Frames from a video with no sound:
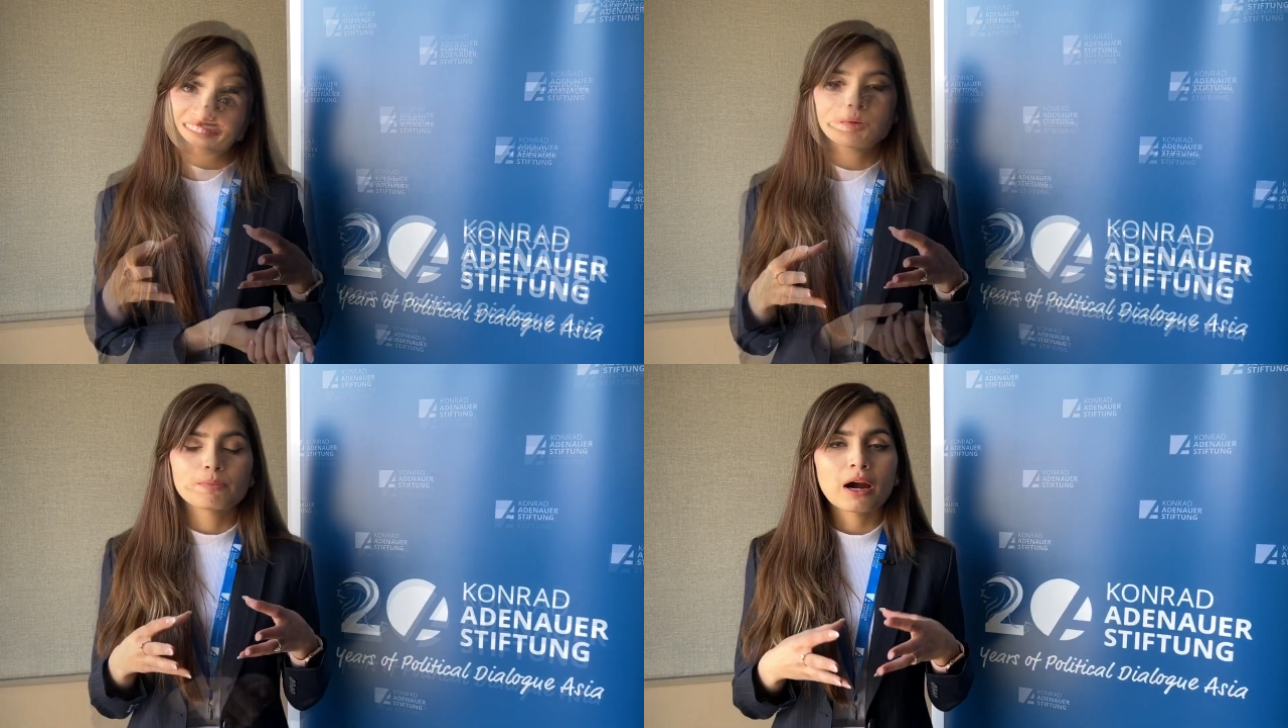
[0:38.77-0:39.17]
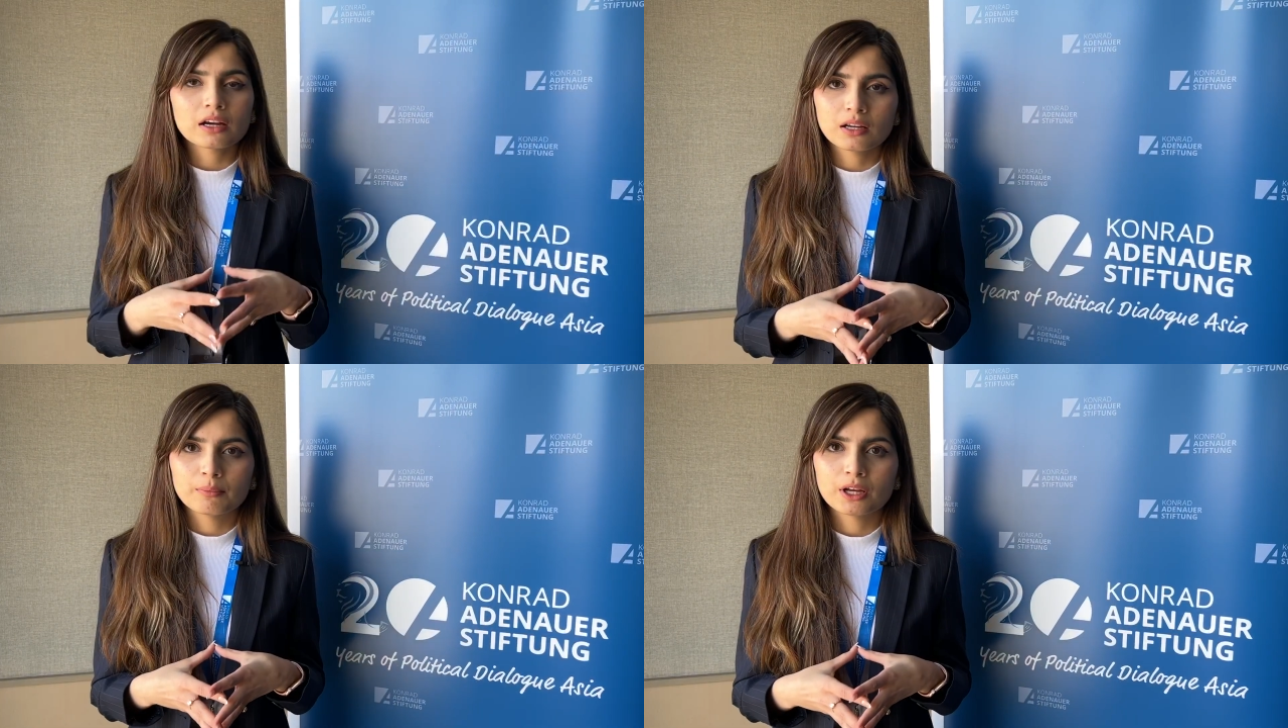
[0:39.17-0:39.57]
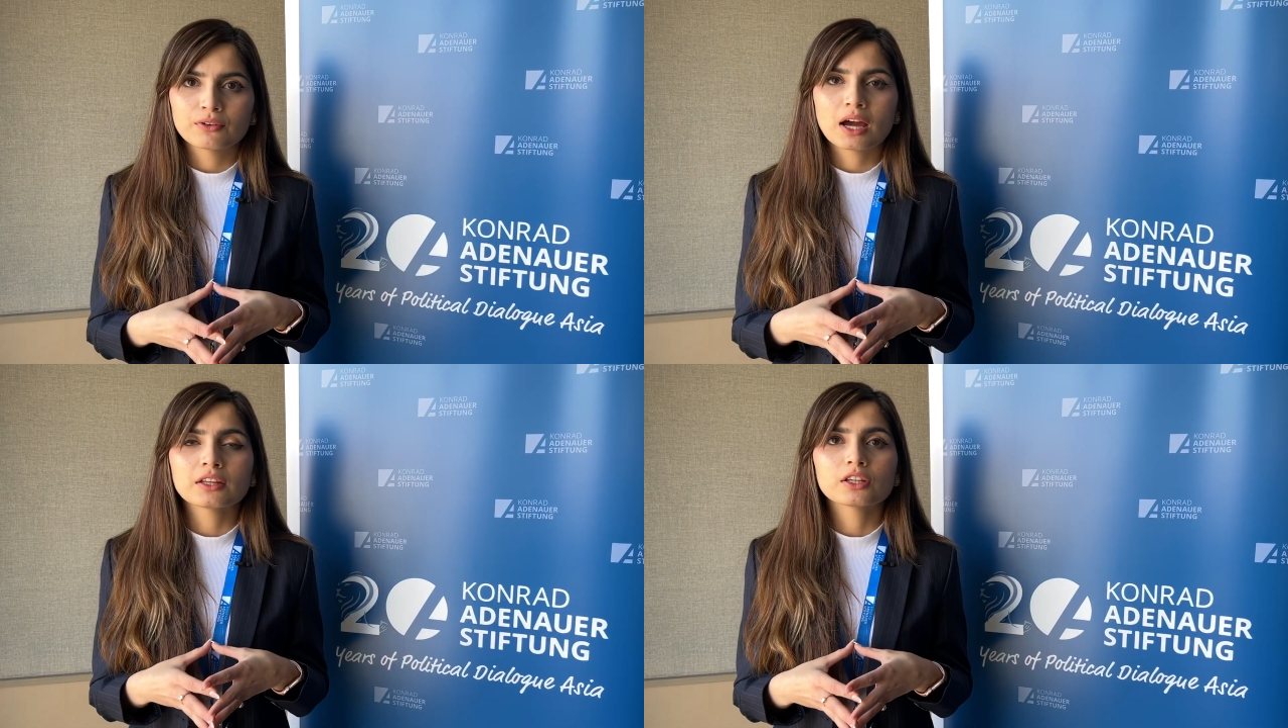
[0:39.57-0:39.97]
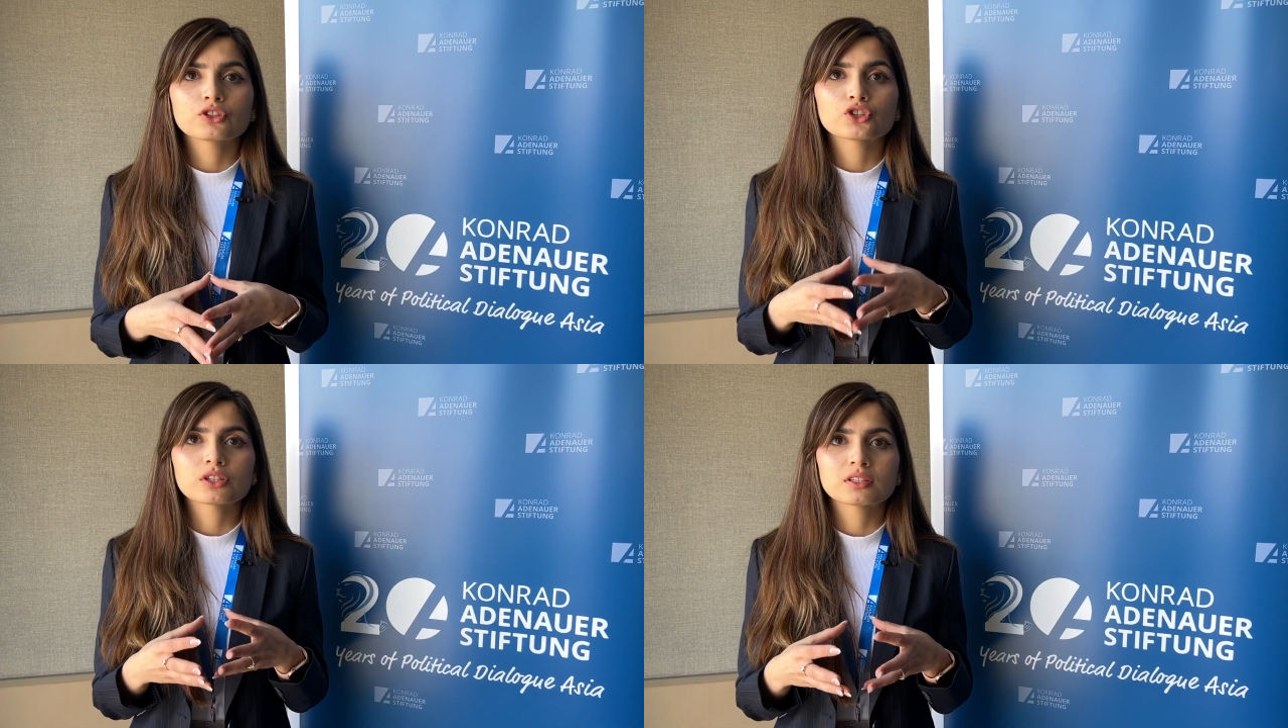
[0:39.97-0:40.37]
In parliament, rather
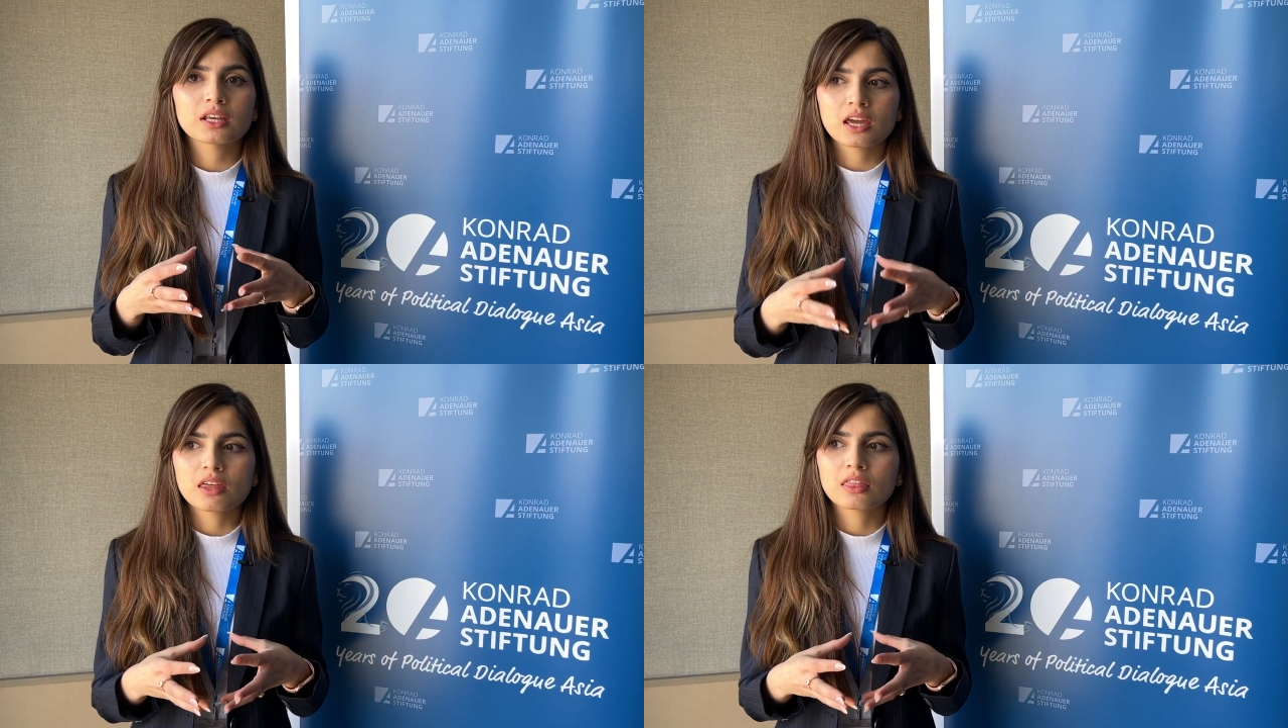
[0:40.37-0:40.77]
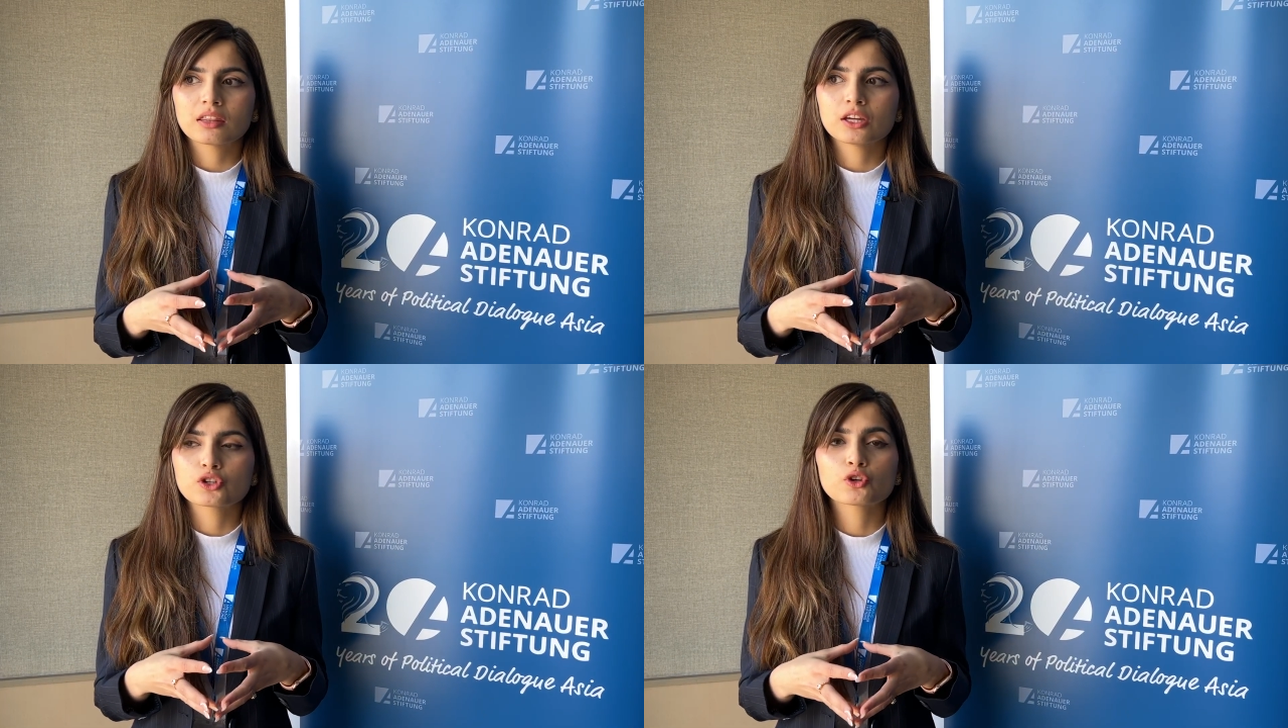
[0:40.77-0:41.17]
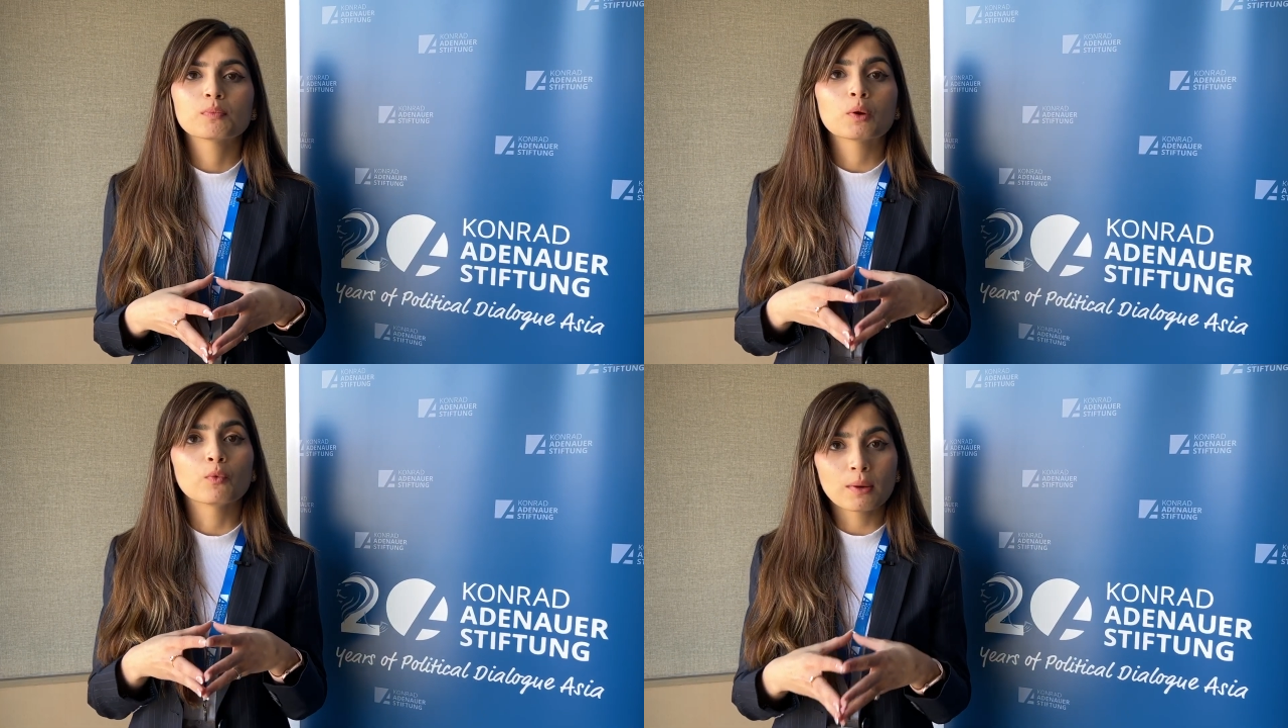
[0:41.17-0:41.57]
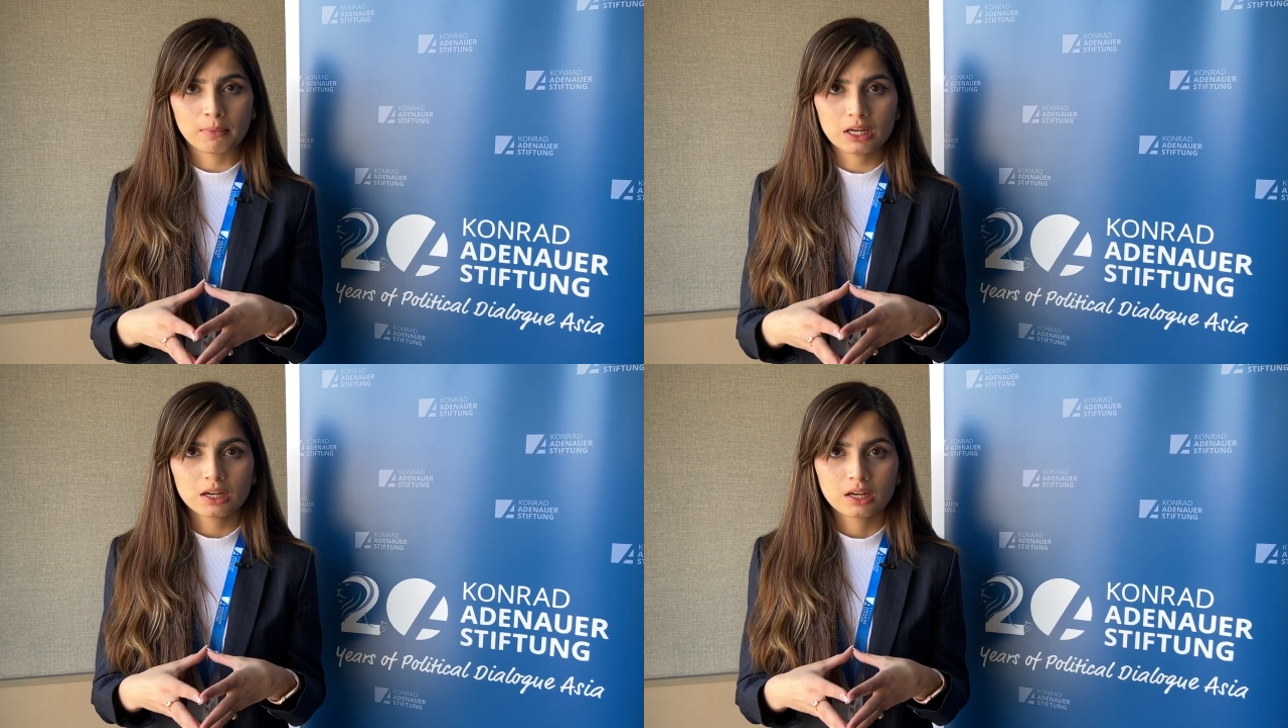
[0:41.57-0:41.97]
than just saying that there should be
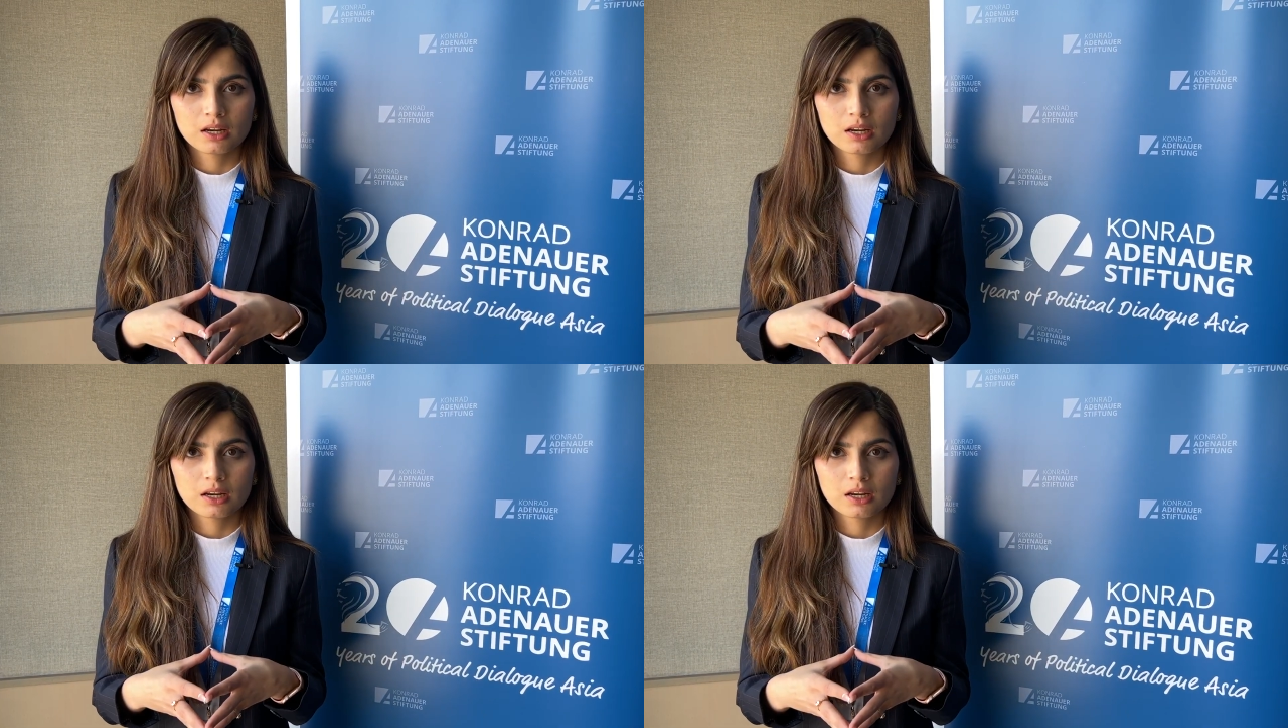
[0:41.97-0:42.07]
women,